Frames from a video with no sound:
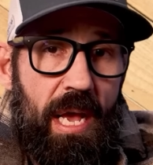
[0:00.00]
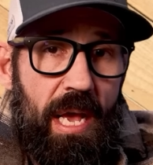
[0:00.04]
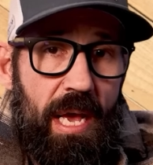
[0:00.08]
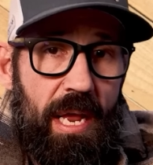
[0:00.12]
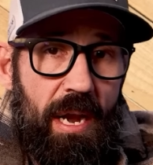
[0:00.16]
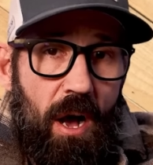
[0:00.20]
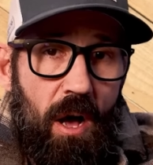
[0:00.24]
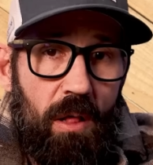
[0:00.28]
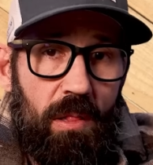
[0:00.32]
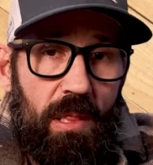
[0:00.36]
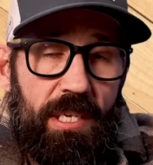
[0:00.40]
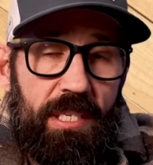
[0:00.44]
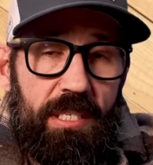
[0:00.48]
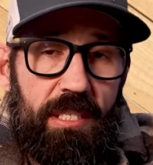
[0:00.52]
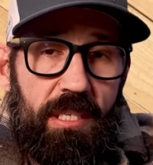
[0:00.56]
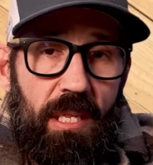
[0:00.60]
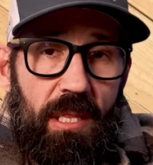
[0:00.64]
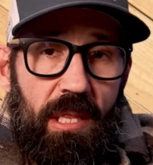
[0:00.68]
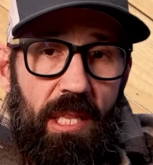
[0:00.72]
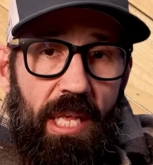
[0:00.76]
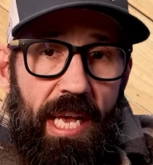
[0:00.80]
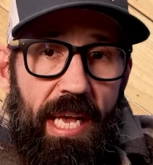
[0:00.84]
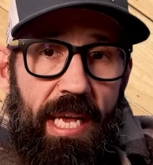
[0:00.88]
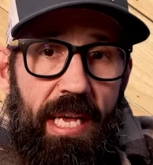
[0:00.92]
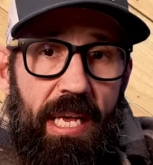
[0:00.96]
And I'll list a
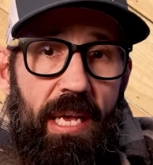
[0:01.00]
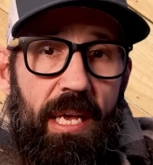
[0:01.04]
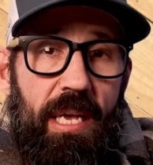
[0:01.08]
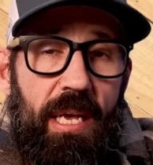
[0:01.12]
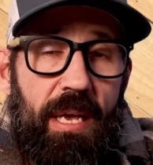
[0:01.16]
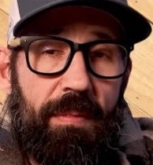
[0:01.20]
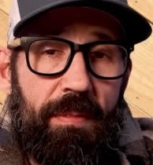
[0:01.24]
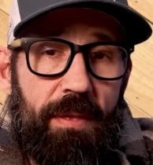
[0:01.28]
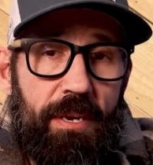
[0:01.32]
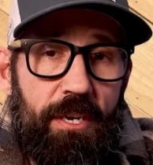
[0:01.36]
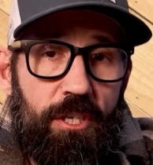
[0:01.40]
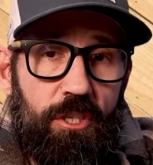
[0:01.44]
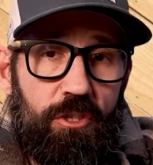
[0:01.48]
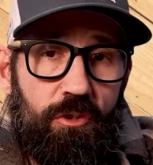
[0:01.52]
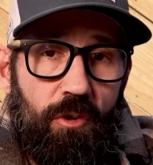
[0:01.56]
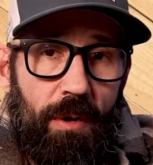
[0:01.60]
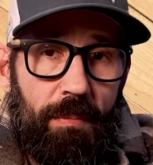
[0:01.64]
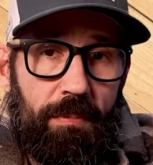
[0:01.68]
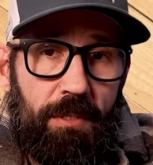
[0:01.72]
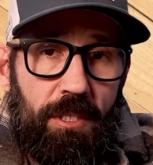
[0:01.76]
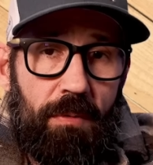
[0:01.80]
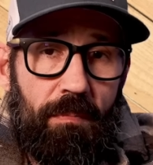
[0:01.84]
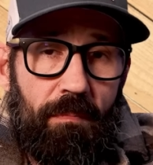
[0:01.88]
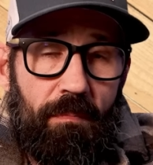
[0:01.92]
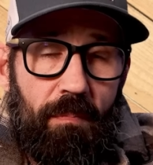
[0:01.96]
link in the
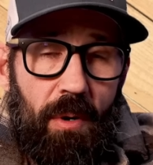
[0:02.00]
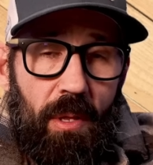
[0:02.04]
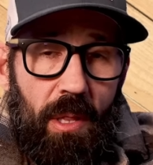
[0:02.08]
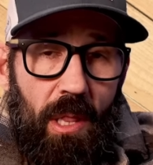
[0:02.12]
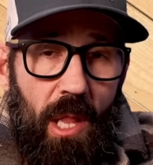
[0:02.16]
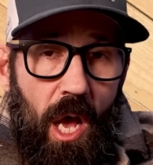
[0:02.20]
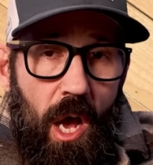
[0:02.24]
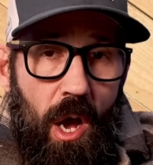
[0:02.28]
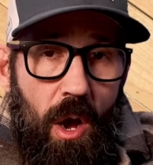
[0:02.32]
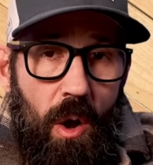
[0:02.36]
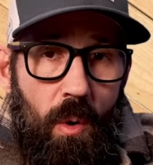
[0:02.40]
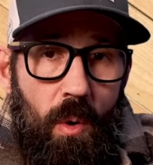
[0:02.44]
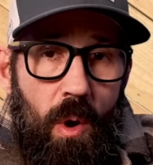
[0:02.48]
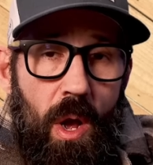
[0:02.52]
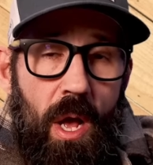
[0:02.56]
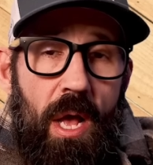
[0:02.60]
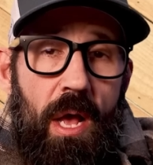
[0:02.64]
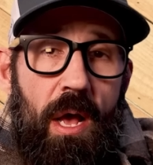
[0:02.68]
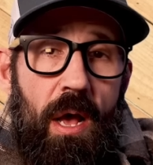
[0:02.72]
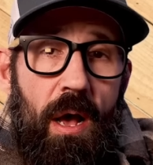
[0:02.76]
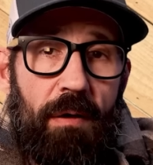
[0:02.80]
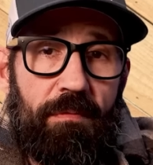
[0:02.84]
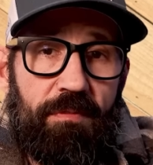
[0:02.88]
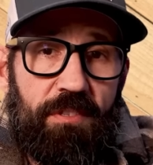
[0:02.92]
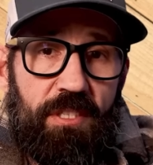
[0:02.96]
description below
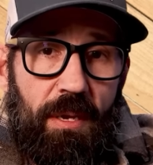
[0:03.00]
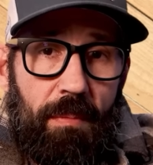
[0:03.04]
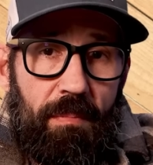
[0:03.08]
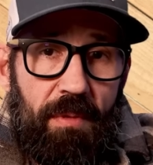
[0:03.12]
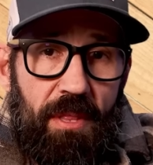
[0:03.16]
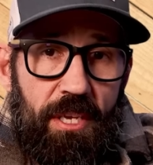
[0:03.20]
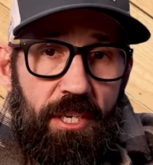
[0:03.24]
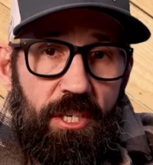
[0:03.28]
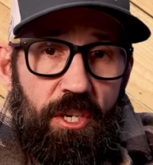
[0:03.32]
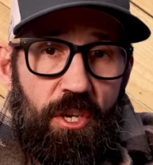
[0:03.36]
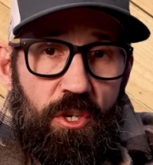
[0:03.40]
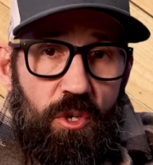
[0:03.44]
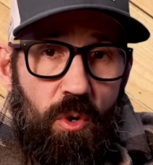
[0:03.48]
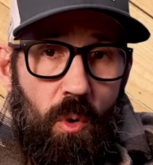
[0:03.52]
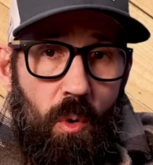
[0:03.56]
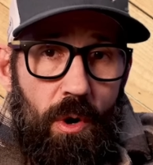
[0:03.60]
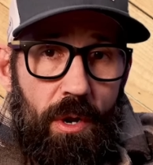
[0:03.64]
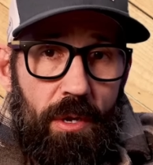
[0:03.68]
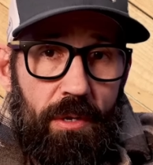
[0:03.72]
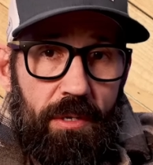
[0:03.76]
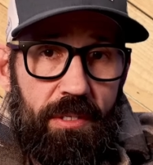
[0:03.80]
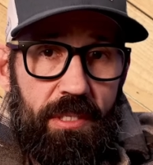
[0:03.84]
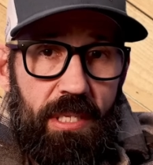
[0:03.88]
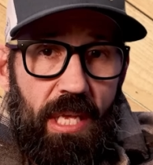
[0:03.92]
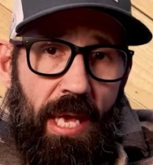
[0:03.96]
of some of the
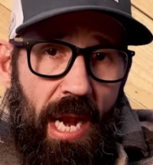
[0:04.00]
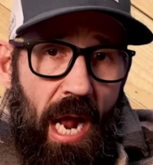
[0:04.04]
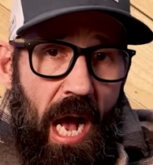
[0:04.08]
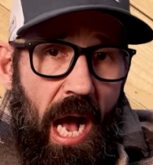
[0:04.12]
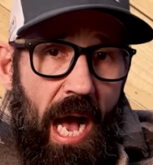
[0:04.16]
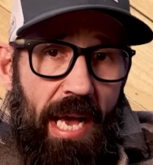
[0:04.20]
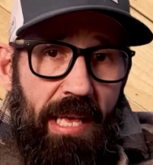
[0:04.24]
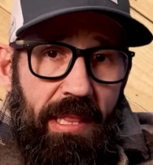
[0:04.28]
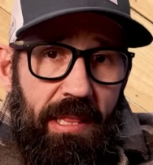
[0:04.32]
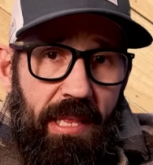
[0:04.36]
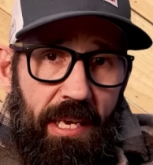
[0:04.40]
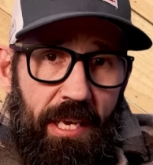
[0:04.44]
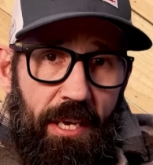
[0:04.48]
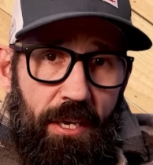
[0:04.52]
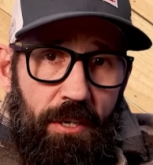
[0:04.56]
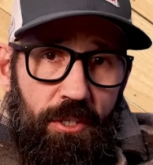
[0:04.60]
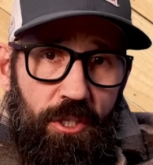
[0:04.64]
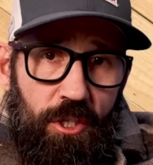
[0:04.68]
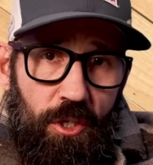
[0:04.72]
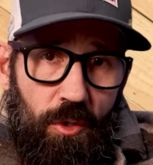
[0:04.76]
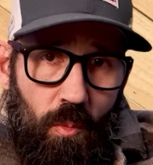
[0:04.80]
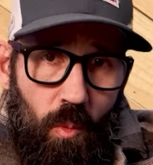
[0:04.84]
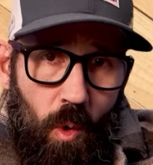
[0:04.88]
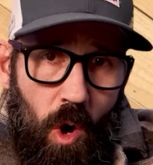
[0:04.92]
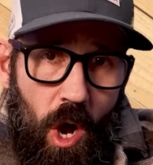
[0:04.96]
tutorials that I think you
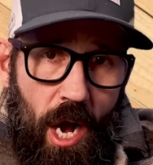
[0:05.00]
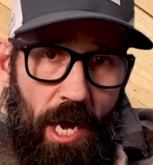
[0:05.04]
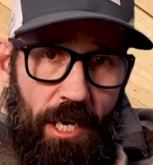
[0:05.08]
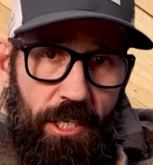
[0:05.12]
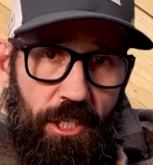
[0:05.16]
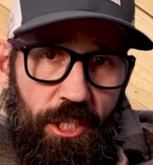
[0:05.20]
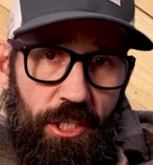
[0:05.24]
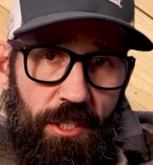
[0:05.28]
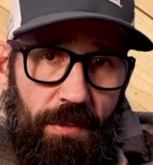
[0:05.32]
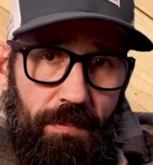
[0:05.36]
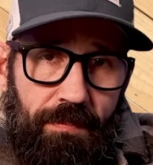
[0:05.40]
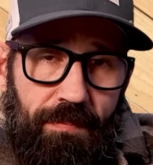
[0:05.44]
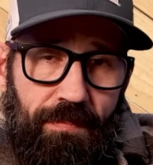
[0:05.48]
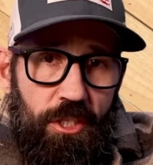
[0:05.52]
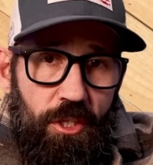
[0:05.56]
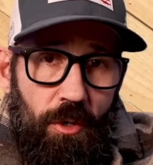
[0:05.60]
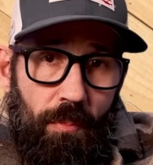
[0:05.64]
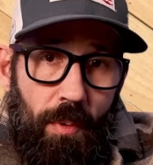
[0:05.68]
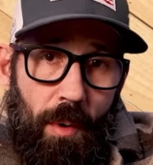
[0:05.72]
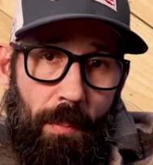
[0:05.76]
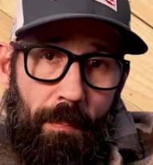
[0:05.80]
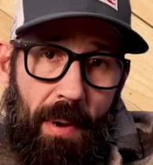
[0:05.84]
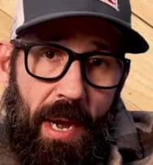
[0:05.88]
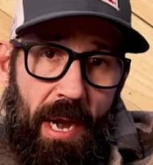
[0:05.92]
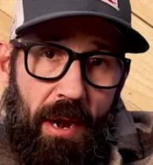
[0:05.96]
should watch. So
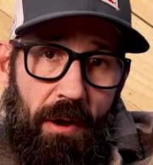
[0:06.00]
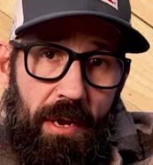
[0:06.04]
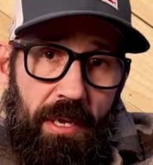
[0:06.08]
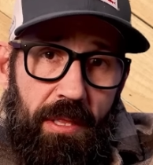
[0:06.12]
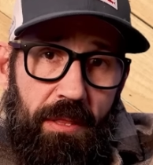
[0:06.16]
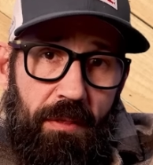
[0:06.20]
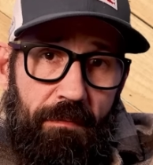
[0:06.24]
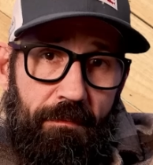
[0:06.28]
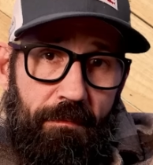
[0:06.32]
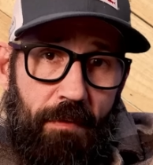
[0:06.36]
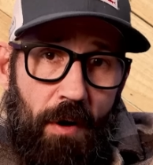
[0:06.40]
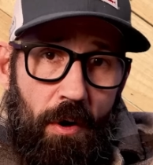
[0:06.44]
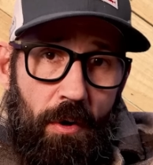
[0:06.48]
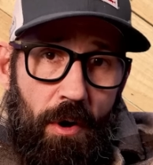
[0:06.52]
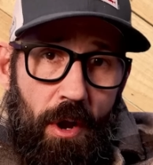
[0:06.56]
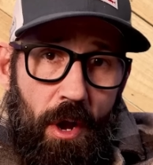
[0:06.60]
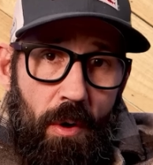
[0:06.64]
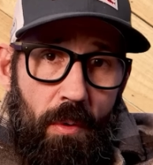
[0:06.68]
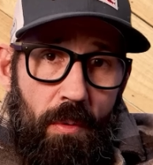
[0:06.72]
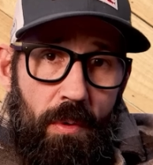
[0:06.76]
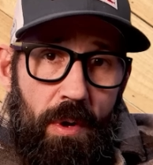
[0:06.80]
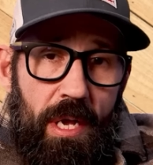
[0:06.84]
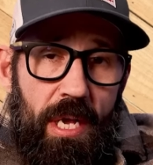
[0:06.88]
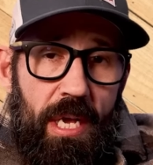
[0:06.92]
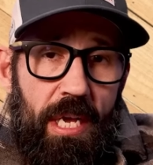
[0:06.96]
preparing the
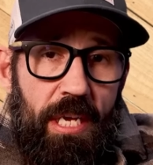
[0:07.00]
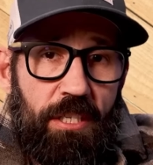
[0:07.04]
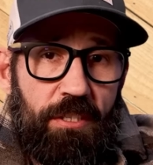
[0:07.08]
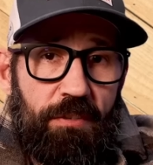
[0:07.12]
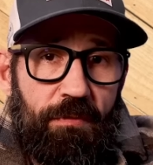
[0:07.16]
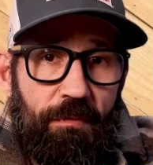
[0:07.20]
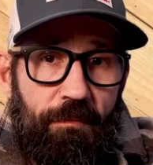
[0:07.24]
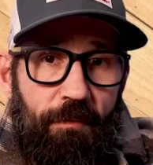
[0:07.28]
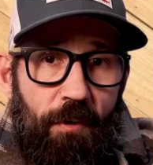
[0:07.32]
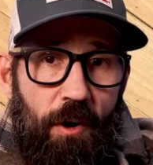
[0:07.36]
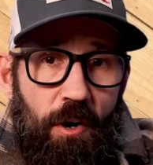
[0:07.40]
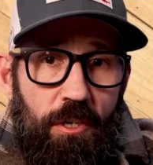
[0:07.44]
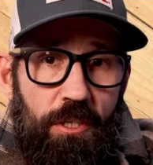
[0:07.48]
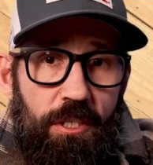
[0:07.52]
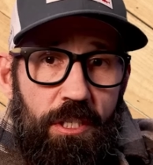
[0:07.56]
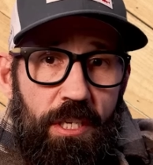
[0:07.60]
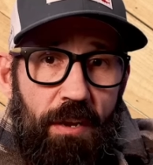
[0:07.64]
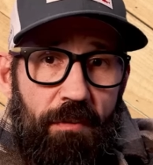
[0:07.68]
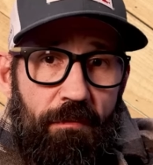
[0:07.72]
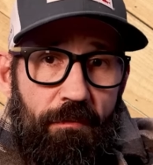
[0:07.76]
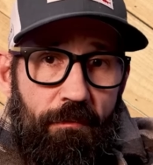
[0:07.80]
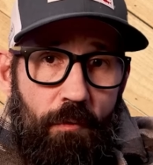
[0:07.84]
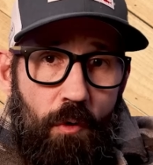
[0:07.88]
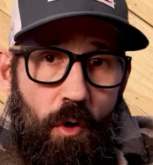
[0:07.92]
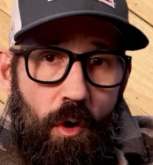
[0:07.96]
photo is first
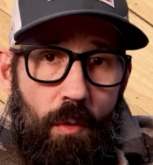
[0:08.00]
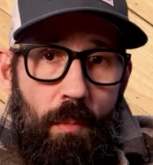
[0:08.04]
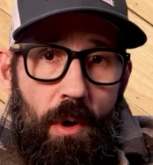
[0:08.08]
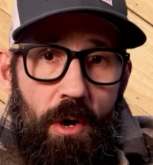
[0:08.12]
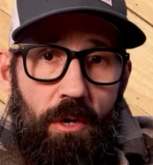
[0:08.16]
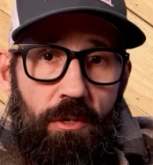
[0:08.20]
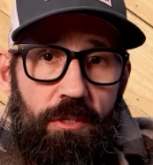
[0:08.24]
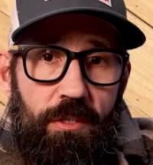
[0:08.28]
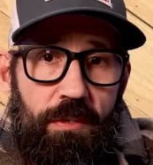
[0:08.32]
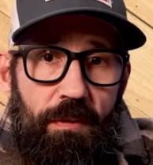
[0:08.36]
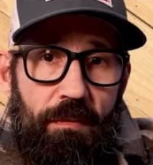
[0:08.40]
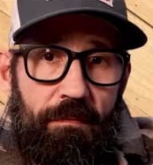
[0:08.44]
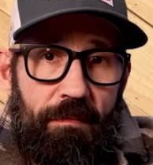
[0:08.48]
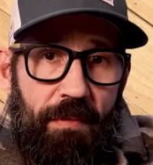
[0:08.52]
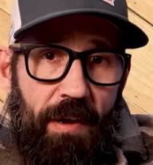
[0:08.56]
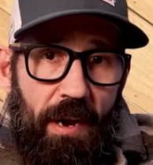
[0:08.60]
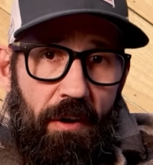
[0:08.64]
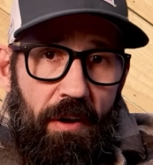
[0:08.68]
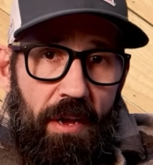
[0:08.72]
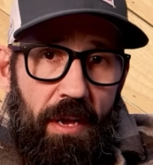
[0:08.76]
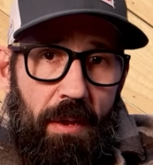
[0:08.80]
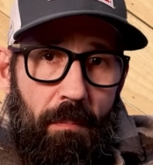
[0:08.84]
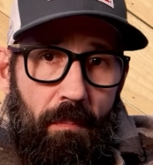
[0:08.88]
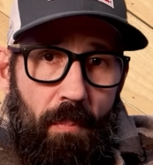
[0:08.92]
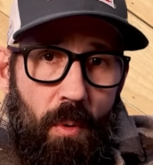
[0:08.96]
and foremost
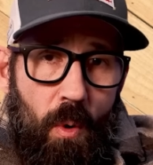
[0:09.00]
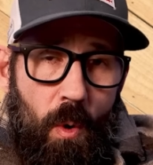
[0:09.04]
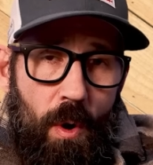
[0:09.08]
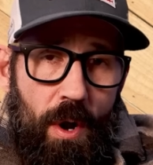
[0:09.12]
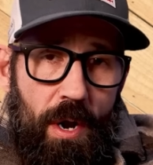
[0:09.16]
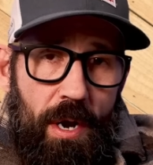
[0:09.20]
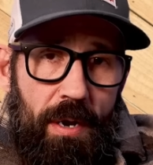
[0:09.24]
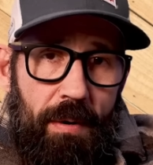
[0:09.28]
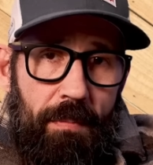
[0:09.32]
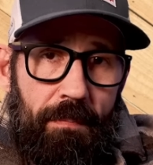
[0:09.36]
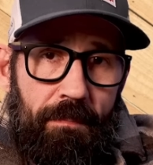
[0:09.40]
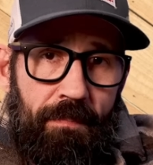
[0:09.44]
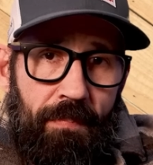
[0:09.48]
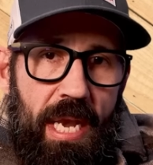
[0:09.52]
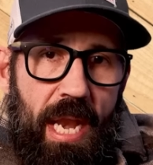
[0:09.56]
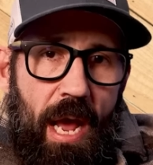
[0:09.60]
very important.